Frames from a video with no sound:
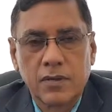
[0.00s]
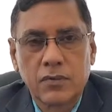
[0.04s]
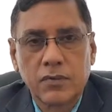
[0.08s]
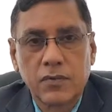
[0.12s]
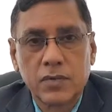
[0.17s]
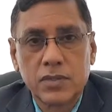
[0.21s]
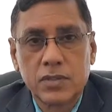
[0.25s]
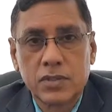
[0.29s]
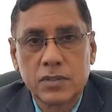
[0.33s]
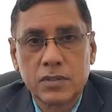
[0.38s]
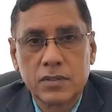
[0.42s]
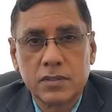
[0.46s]

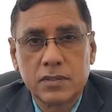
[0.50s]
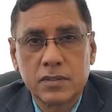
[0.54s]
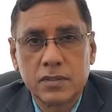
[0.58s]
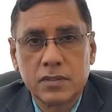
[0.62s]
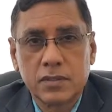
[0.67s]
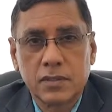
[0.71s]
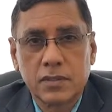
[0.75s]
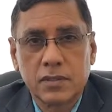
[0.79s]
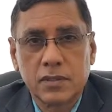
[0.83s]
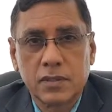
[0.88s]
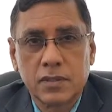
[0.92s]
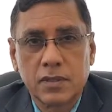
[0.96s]
which is
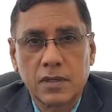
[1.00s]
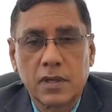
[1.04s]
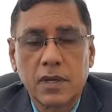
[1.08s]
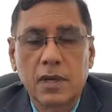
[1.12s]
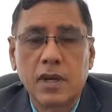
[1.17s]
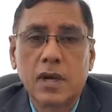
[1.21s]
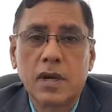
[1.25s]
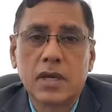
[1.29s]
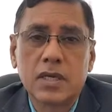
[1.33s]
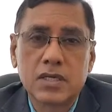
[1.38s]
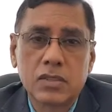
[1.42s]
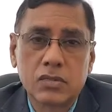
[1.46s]

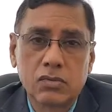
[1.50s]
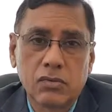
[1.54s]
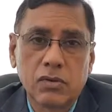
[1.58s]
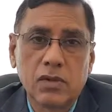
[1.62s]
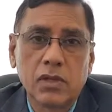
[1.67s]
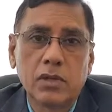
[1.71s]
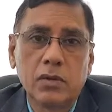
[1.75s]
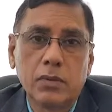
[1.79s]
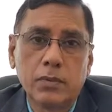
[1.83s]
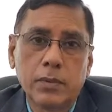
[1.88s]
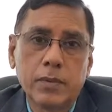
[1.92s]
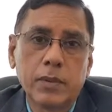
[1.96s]
a
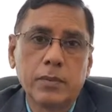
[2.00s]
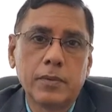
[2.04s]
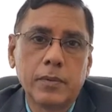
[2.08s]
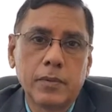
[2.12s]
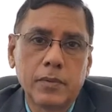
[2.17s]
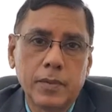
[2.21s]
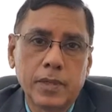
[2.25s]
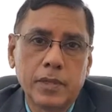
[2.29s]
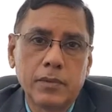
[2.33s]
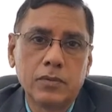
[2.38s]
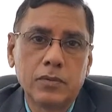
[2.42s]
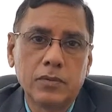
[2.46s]
swallowable
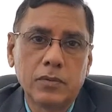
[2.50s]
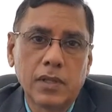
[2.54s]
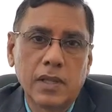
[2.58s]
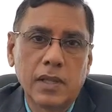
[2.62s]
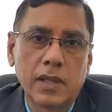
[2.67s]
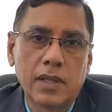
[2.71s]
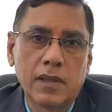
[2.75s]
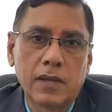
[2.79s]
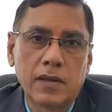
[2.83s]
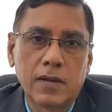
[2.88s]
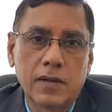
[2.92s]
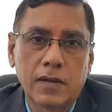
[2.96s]
balloon
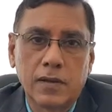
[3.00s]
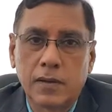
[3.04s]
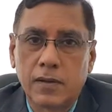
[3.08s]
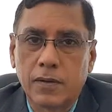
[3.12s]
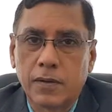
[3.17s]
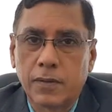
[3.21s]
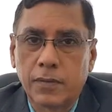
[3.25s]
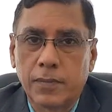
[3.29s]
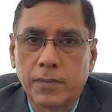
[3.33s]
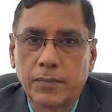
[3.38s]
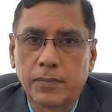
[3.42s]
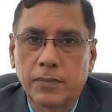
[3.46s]
like
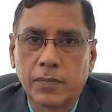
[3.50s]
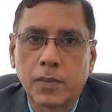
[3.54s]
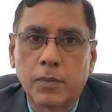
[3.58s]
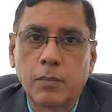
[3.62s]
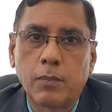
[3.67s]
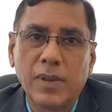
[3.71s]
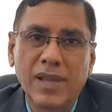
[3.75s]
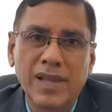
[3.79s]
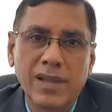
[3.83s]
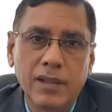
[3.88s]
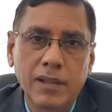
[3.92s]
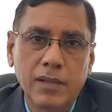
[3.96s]
a
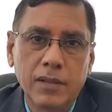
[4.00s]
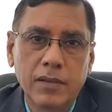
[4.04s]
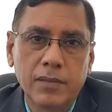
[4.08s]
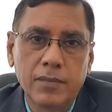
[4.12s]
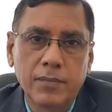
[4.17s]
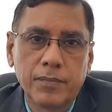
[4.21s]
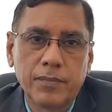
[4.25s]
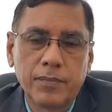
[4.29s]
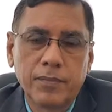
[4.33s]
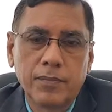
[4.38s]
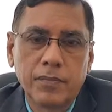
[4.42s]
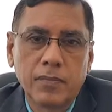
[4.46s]
pill.
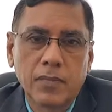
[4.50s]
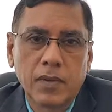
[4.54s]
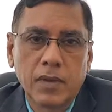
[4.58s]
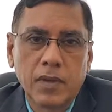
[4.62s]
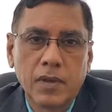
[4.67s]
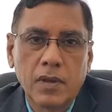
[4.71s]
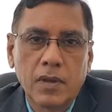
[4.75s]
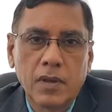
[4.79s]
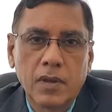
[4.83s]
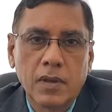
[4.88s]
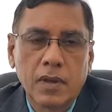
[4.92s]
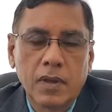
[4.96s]

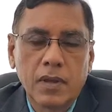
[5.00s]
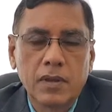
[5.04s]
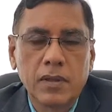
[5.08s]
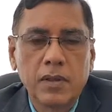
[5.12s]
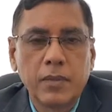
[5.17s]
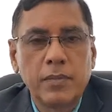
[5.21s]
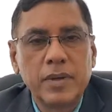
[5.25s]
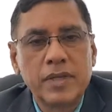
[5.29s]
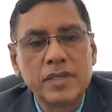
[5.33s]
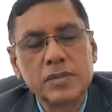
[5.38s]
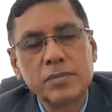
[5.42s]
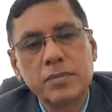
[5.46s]
And the
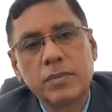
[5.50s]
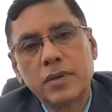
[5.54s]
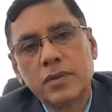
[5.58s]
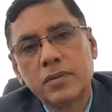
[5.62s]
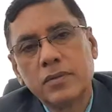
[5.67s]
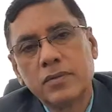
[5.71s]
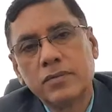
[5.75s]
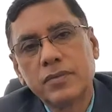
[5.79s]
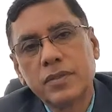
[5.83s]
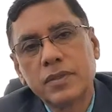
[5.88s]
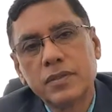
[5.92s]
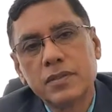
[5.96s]
best part
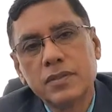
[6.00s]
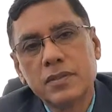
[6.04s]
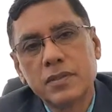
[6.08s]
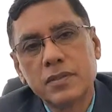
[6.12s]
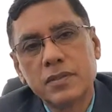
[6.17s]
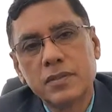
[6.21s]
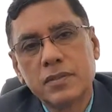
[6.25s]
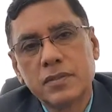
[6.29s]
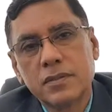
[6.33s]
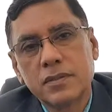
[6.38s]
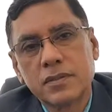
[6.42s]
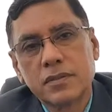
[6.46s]
of this
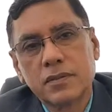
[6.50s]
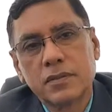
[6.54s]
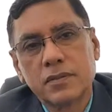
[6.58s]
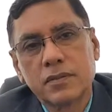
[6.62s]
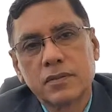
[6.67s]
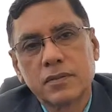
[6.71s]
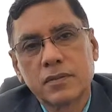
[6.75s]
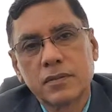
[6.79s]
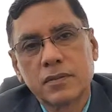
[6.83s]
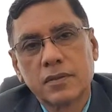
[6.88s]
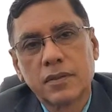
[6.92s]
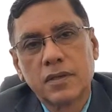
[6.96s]
is
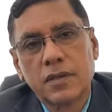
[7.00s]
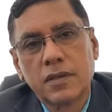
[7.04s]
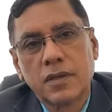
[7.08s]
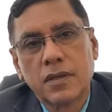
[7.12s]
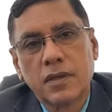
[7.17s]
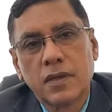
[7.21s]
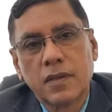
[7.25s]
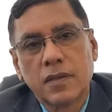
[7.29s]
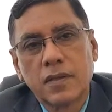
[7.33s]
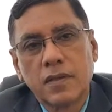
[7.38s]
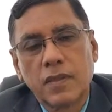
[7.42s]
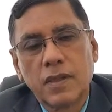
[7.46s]

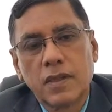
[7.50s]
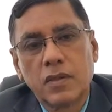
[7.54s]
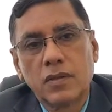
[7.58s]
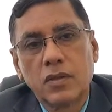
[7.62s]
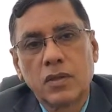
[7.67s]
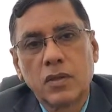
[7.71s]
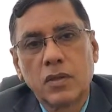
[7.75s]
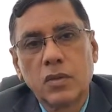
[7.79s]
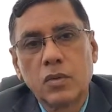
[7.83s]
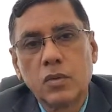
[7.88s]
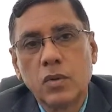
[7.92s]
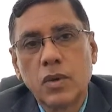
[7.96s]
that
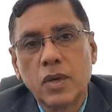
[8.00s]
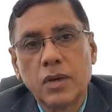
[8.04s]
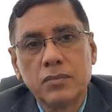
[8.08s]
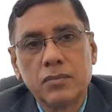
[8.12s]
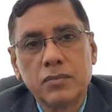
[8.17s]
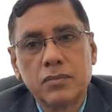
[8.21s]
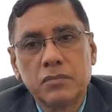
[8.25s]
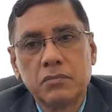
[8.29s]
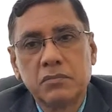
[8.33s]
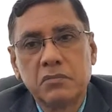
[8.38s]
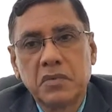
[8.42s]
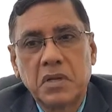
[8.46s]
you have
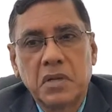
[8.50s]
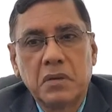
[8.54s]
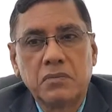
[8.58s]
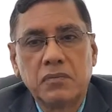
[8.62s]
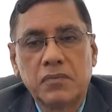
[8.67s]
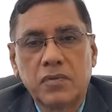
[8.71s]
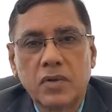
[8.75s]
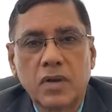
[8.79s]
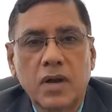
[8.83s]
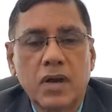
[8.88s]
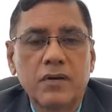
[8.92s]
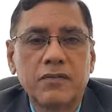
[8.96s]
come
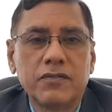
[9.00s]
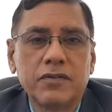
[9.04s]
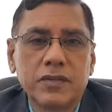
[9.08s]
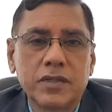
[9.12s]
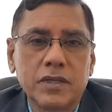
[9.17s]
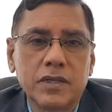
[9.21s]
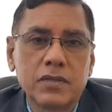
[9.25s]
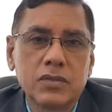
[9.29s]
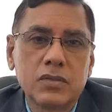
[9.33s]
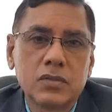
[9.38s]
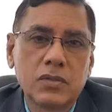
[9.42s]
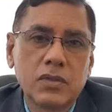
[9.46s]
for half an
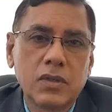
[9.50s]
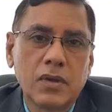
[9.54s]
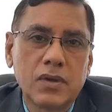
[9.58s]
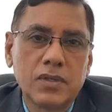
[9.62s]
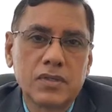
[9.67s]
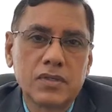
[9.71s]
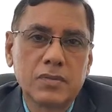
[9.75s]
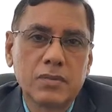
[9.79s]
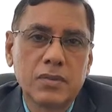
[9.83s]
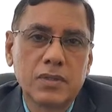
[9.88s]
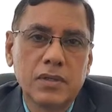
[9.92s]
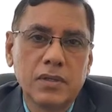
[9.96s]
hour to the
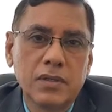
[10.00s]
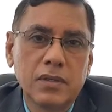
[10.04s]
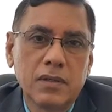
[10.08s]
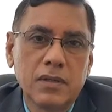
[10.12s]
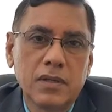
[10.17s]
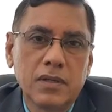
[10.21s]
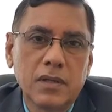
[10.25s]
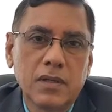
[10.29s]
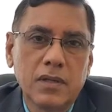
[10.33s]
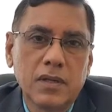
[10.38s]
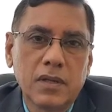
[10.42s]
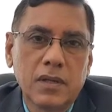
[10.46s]
hospital,
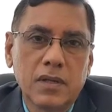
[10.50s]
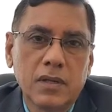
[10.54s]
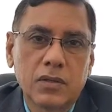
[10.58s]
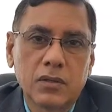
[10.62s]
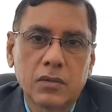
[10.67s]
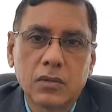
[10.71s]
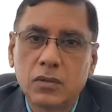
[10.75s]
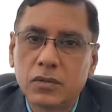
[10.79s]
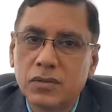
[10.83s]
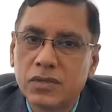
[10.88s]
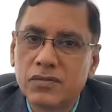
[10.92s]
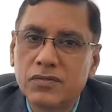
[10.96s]

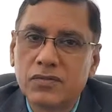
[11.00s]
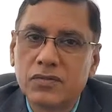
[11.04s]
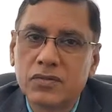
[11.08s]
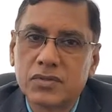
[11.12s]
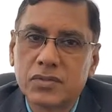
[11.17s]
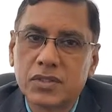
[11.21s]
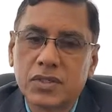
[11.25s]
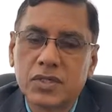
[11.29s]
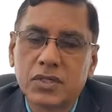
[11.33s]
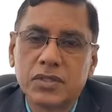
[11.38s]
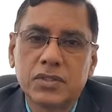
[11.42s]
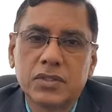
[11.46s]
no need for
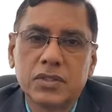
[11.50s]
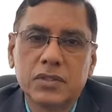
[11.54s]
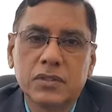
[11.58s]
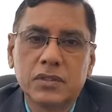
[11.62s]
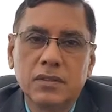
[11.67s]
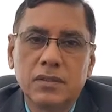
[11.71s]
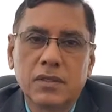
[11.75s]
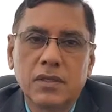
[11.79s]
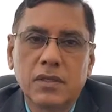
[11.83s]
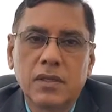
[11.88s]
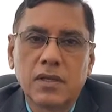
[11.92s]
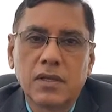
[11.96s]
sedation.